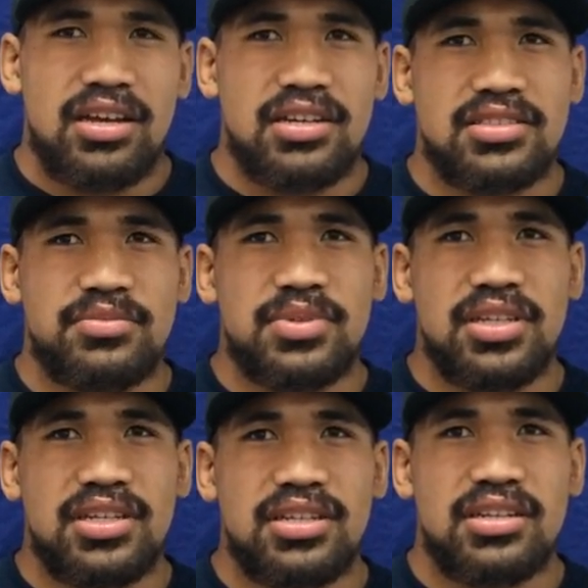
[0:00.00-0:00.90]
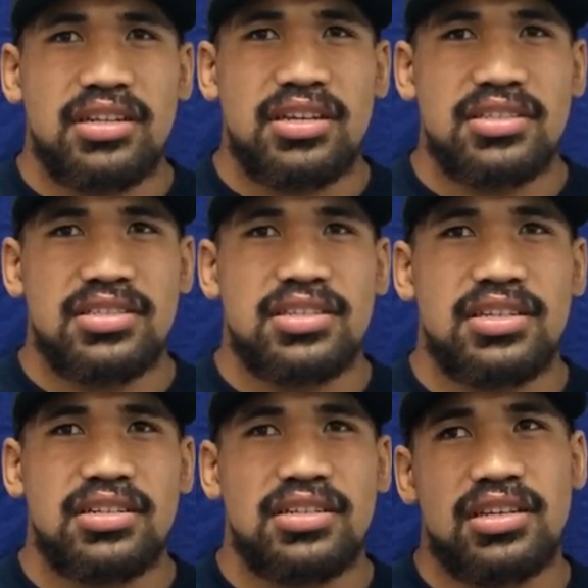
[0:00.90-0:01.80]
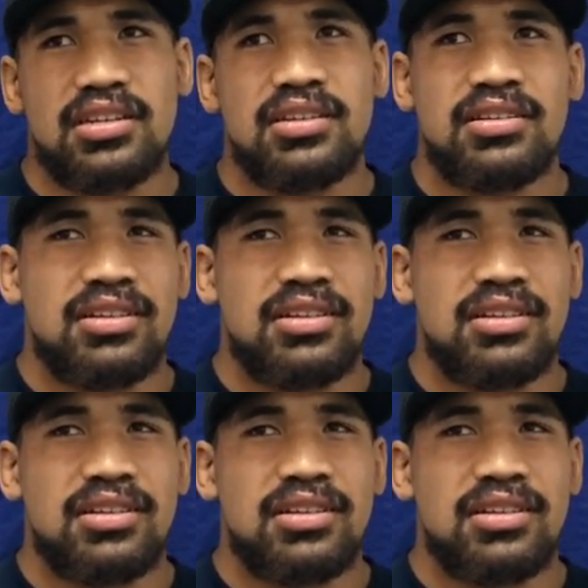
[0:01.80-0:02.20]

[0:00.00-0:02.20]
asked him again, hesitated, and